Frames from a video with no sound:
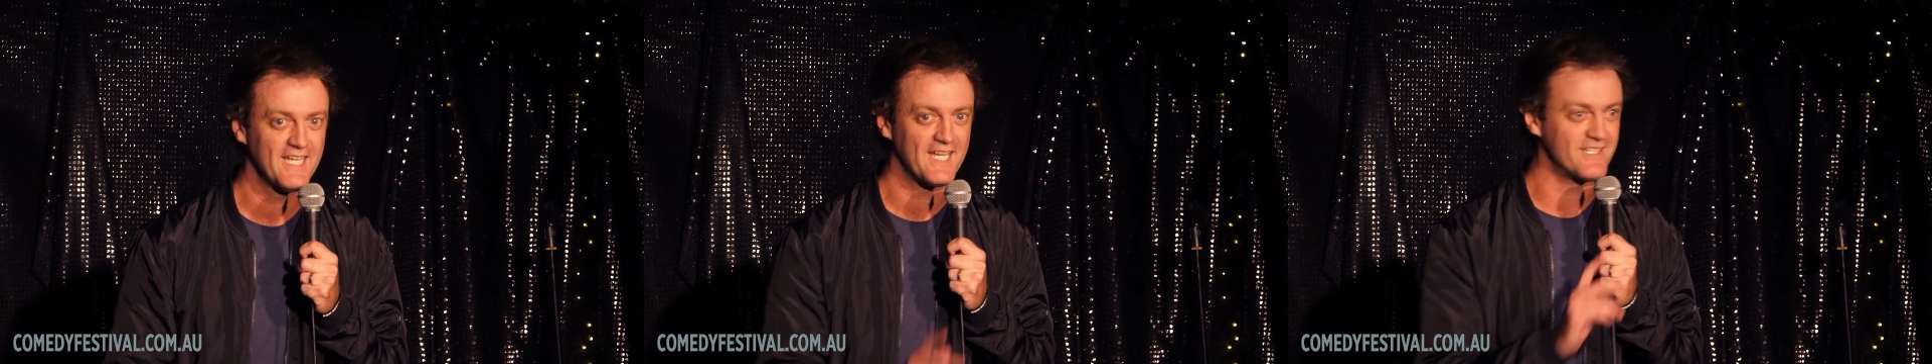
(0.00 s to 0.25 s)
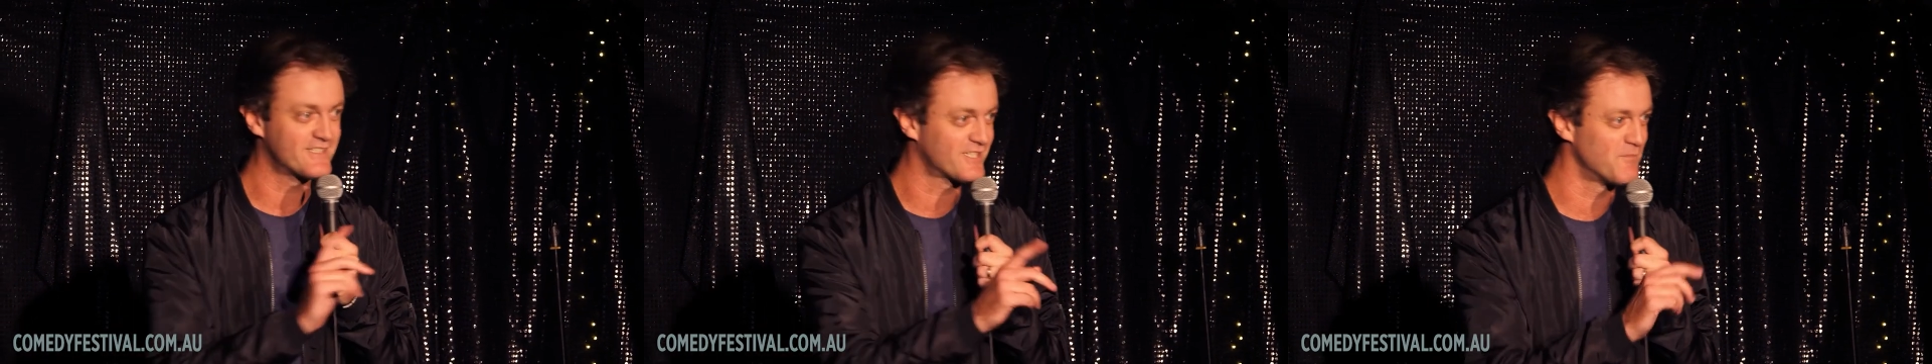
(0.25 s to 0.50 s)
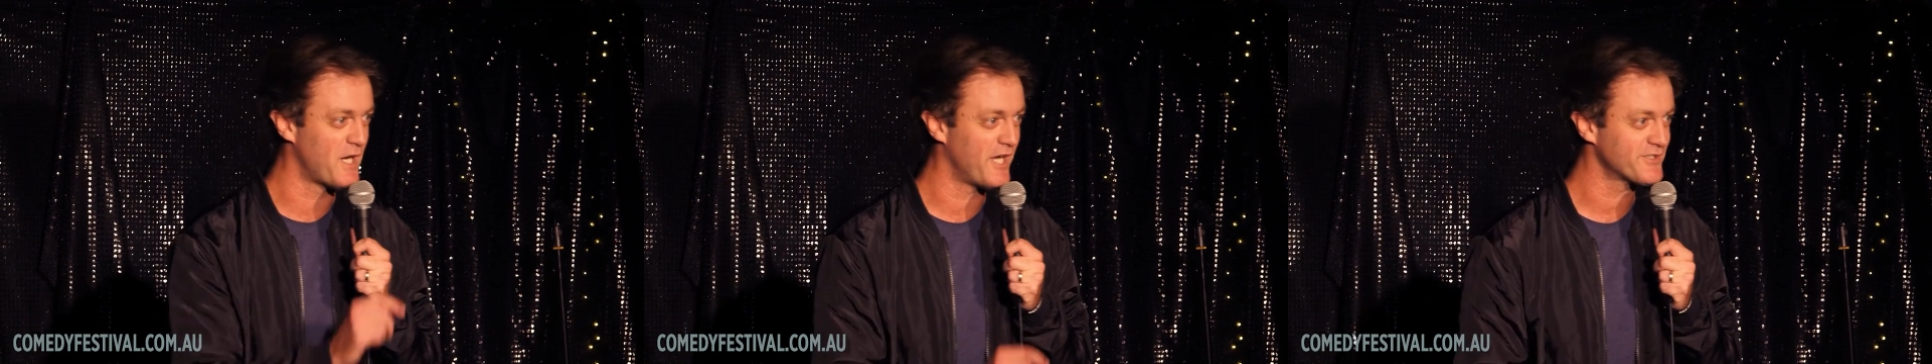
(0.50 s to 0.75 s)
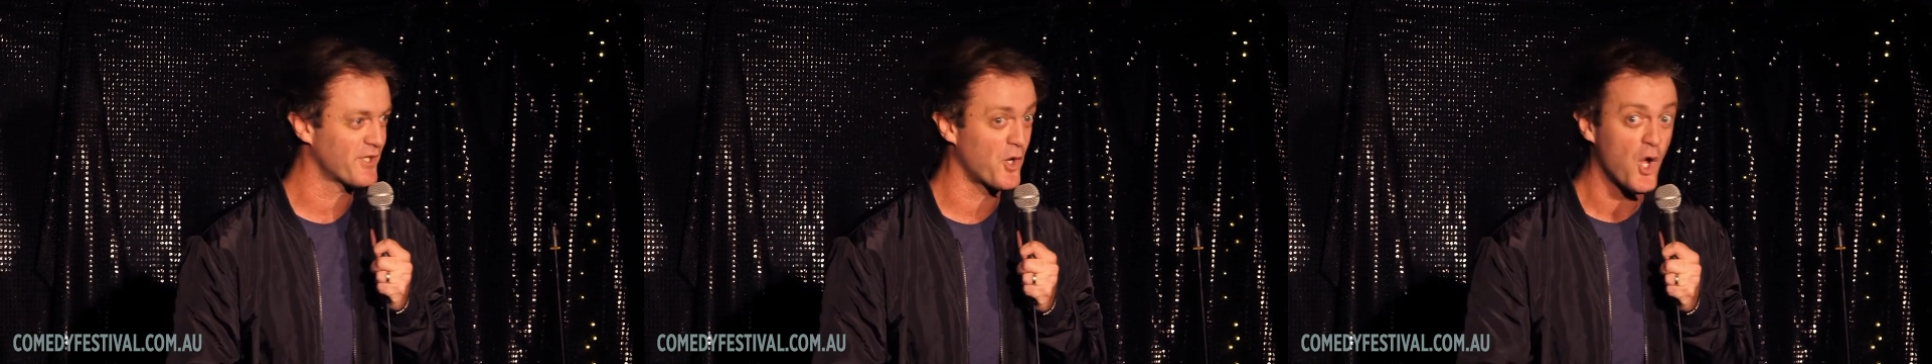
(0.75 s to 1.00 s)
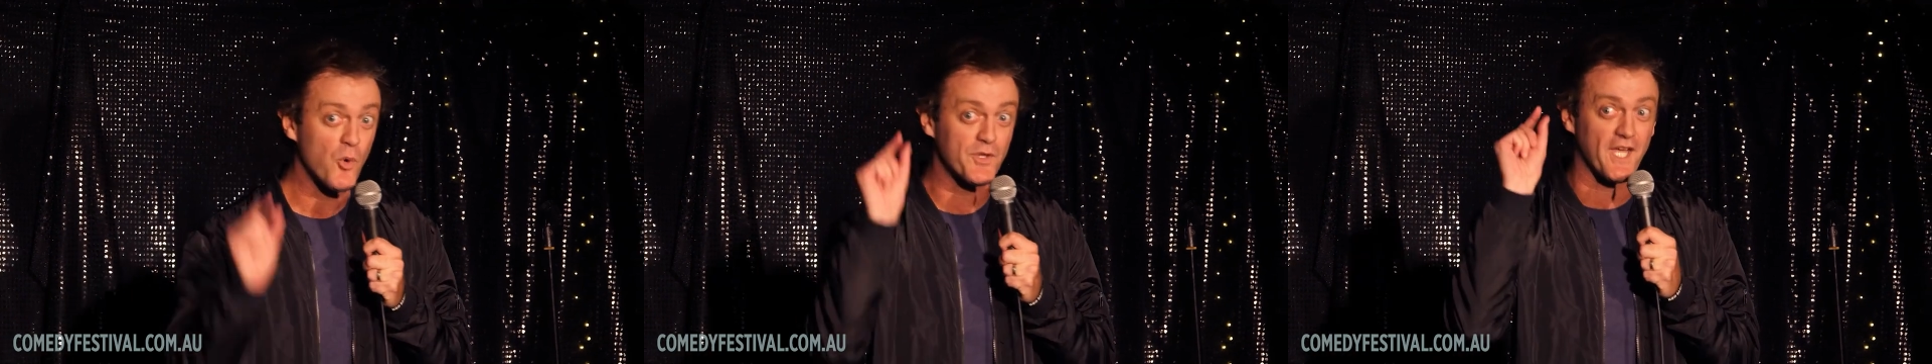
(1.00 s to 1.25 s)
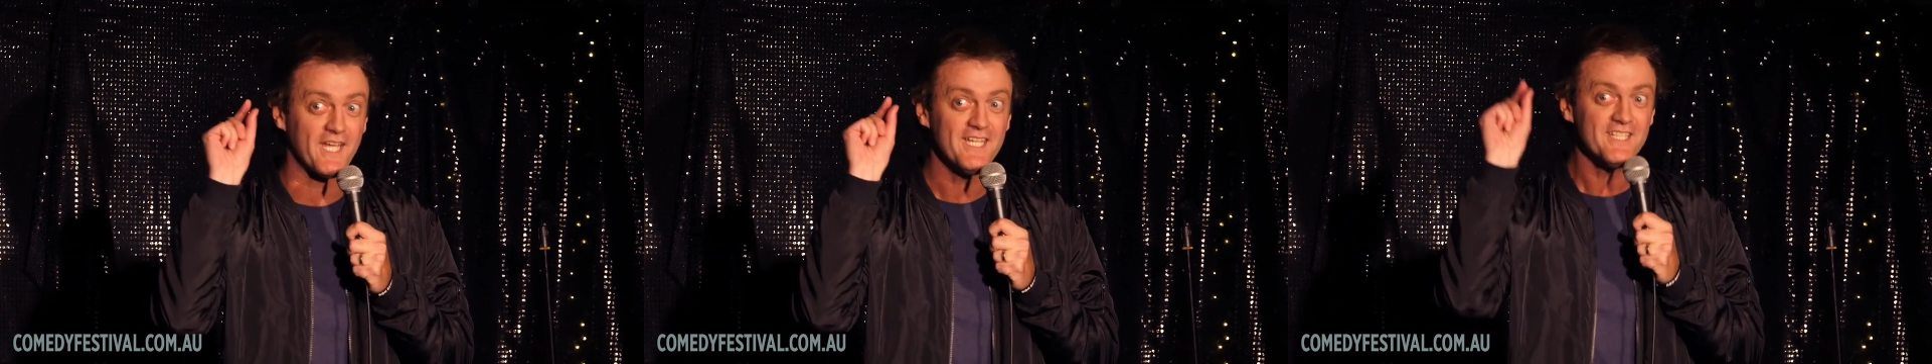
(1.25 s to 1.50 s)
is tomato with
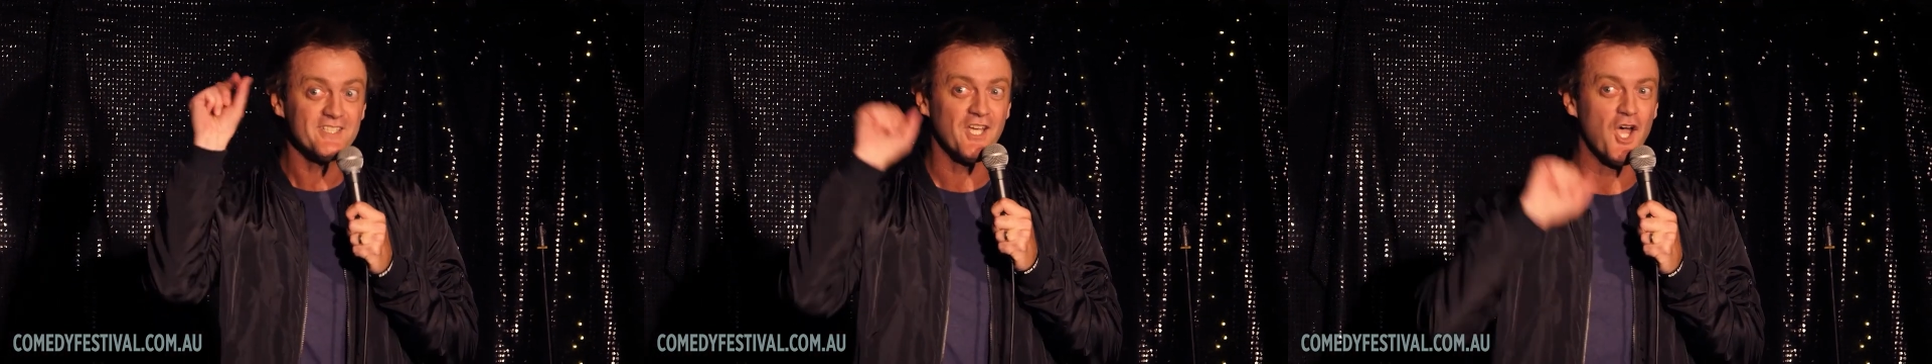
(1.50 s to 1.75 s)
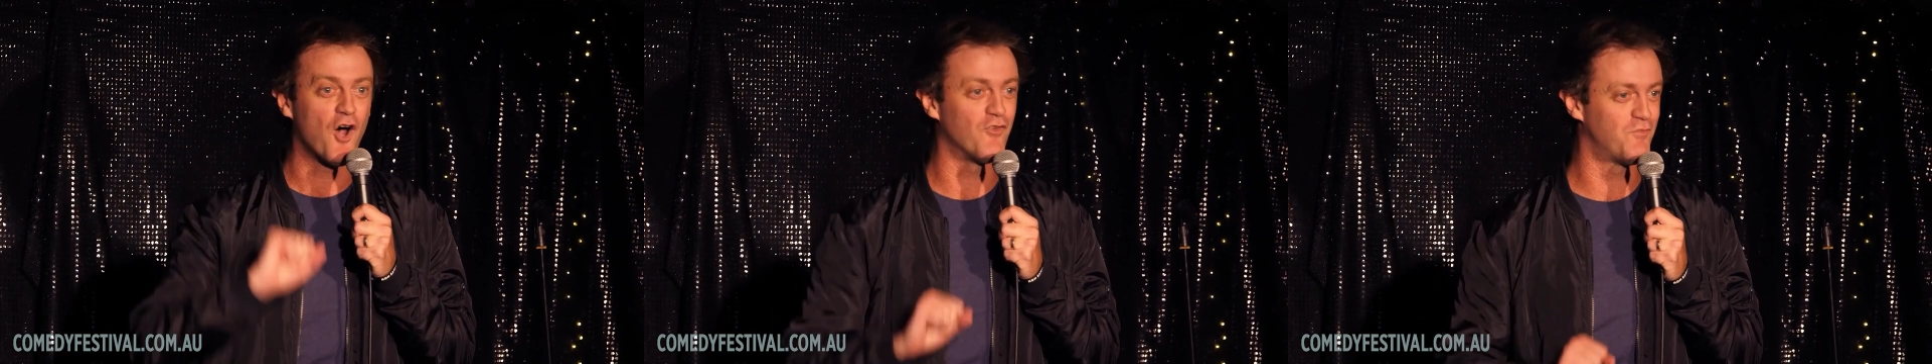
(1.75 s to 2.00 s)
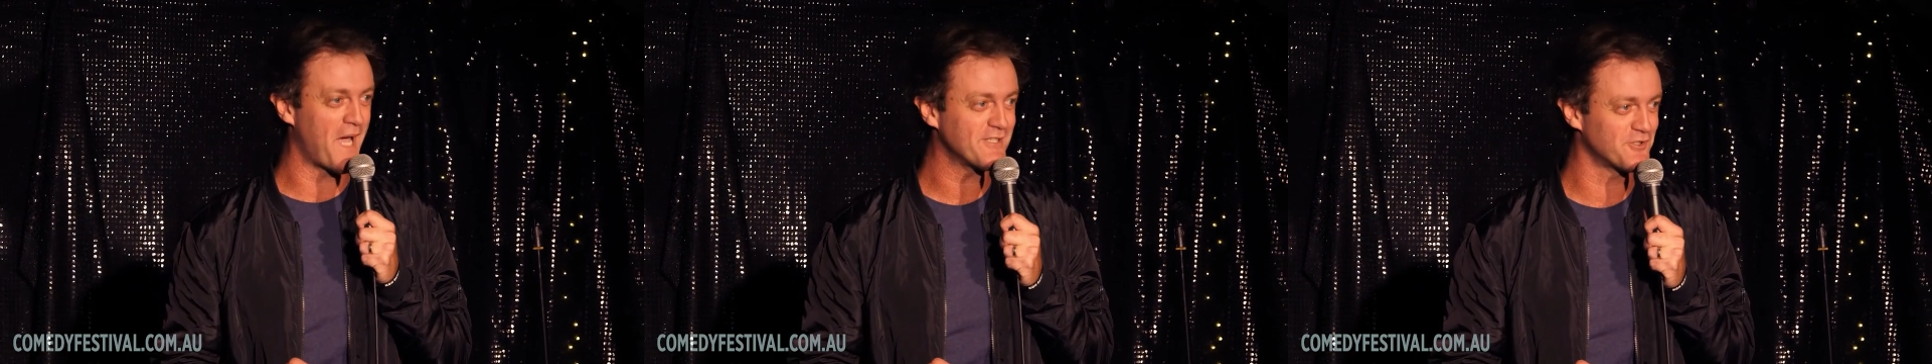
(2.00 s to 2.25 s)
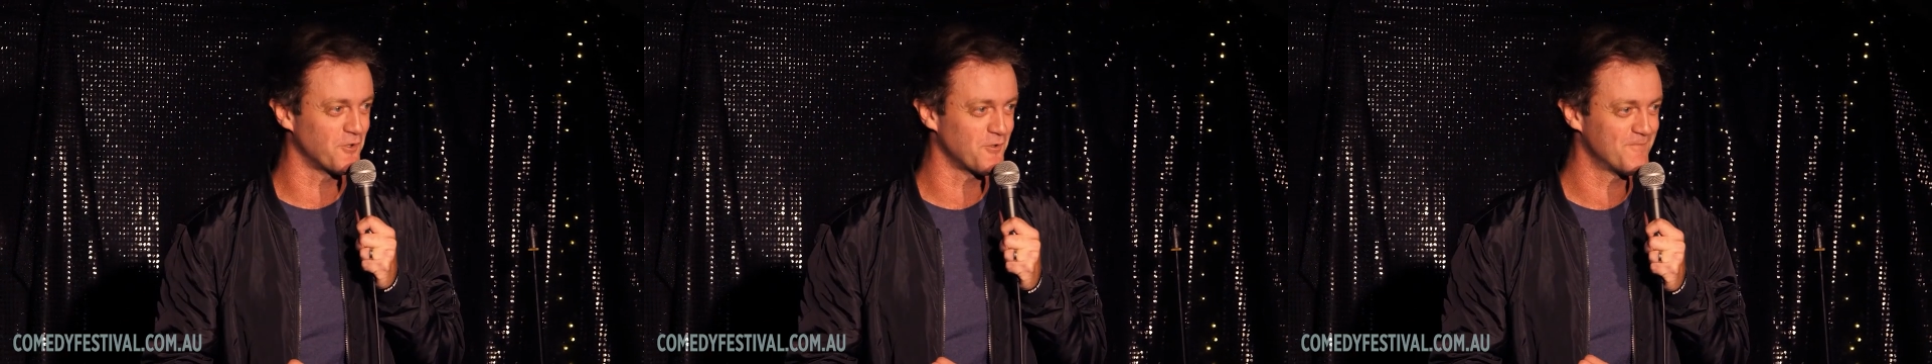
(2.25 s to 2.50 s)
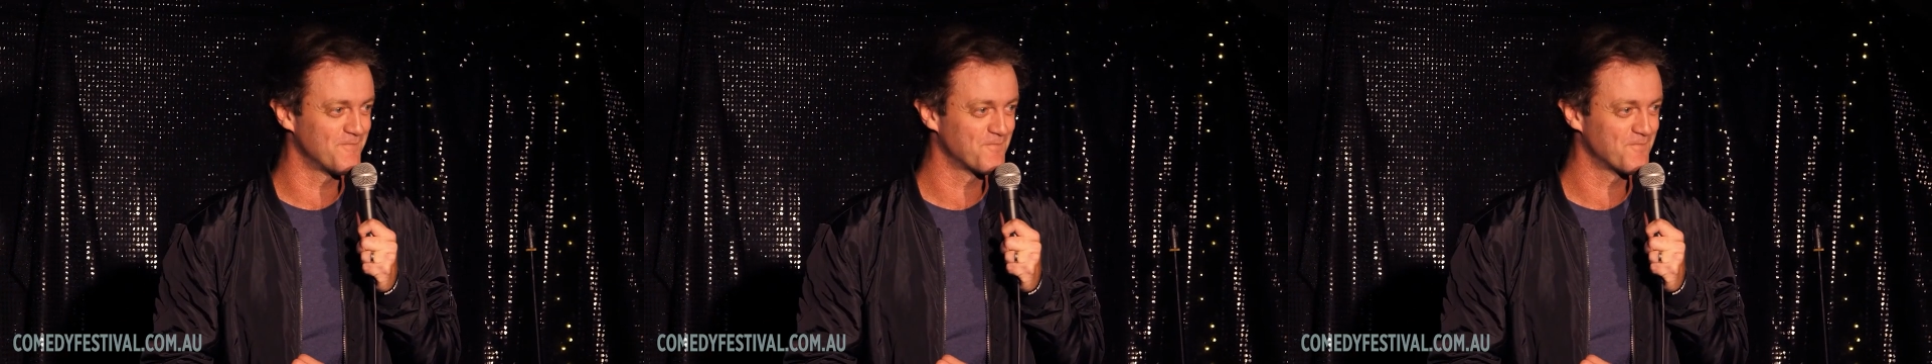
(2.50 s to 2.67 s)
a hint of basil.